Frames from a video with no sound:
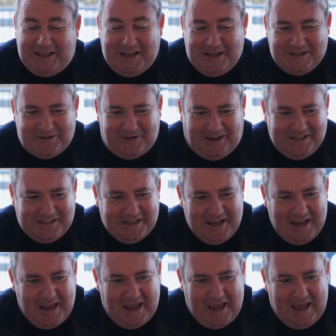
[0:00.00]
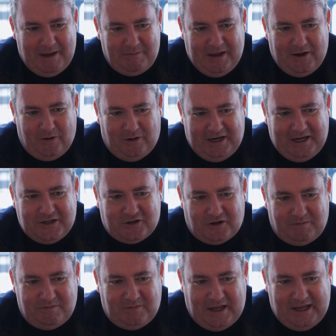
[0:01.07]
think is right. Yeah. Mayo
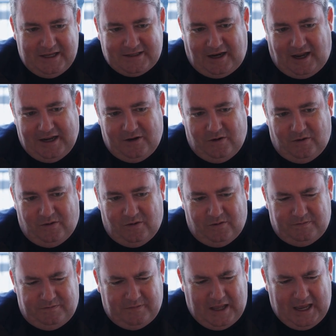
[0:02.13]
Leitrim Sligo